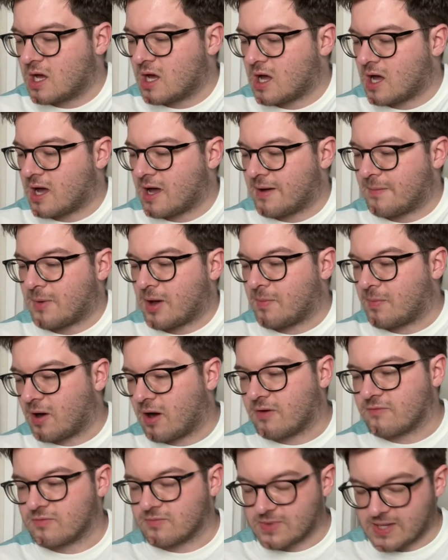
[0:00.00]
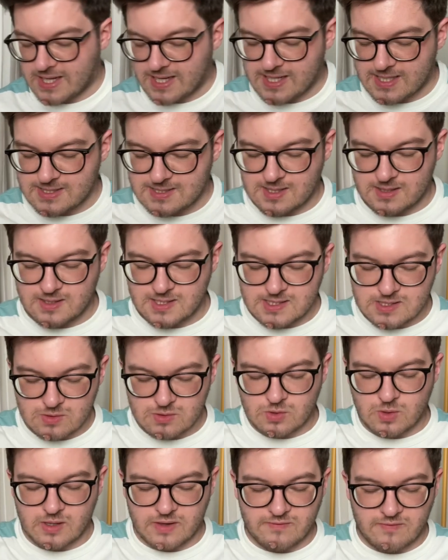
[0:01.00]
Apart from these are
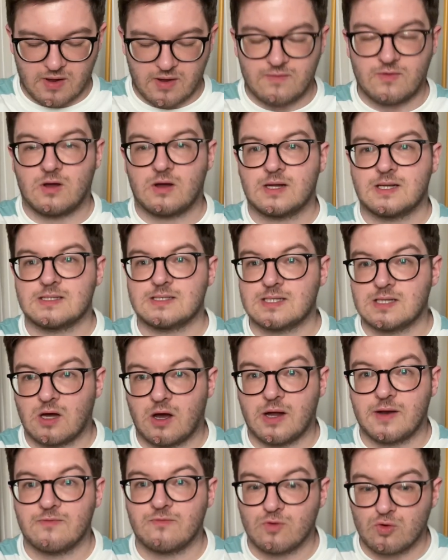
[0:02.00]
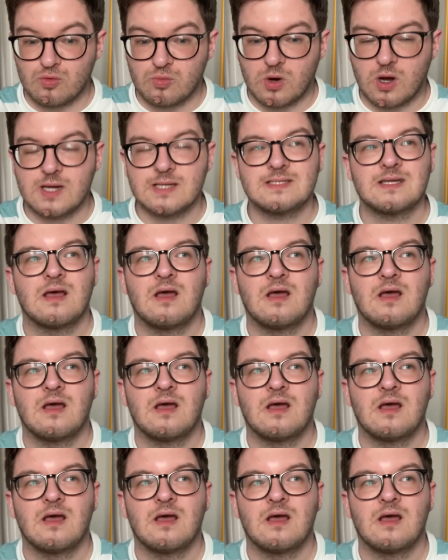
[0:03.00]
£25.99 full price.